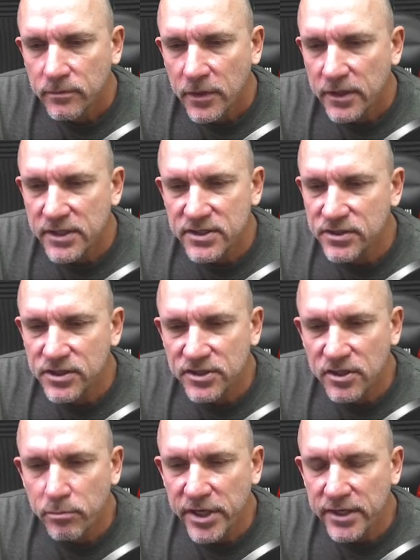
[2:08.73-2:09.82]
This is just a
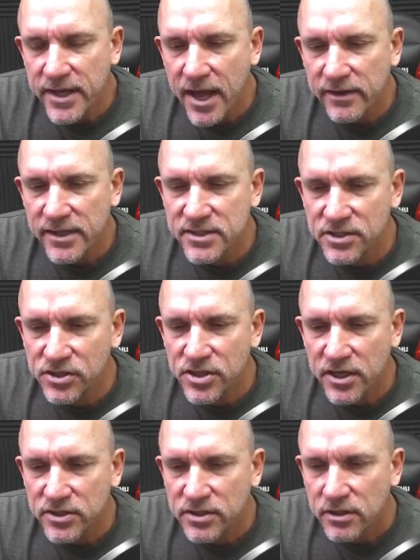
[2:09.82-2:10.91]
beatdown. This is
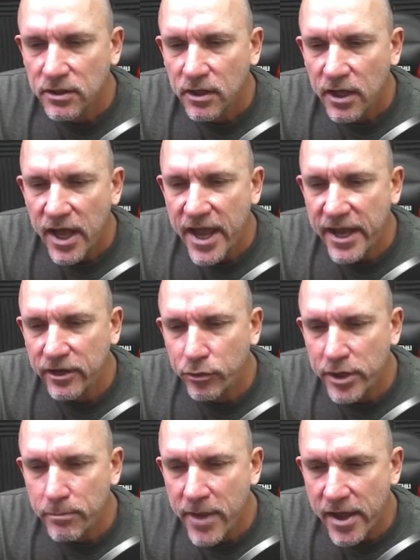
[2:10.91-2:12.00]
just angry
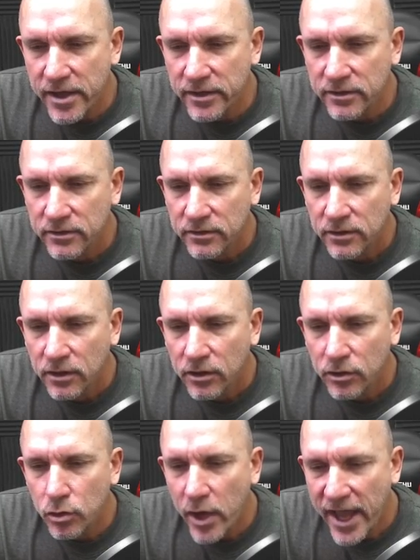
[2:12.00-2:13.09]
men
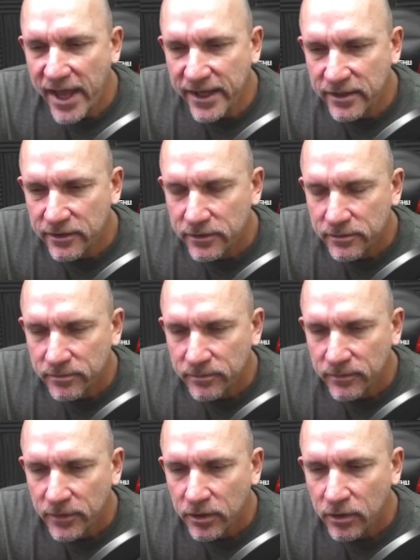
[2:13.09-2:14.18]
who hate,
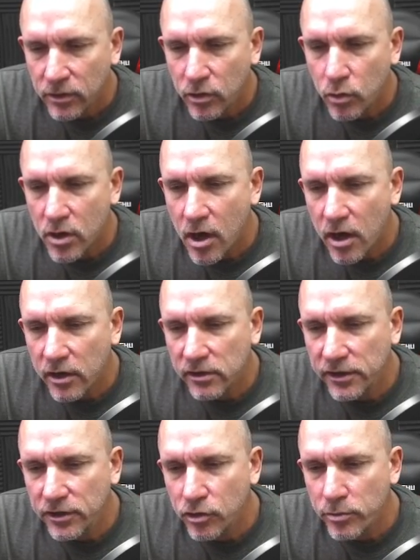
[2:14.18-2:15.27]
who are ugly
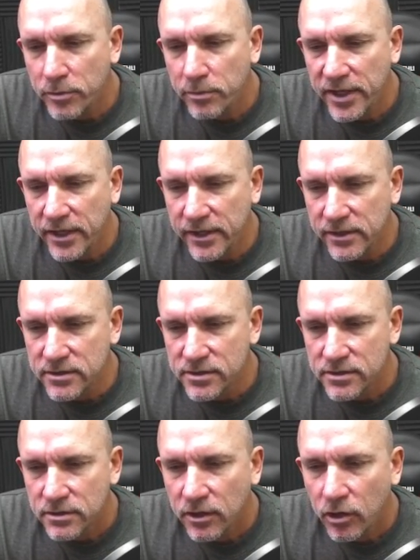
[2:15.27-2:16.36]
human beings,
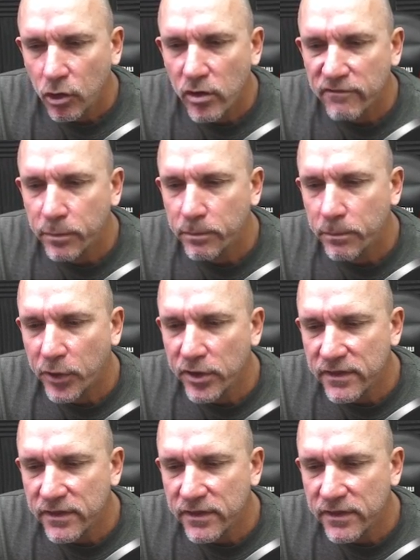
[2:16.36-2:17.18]
who have put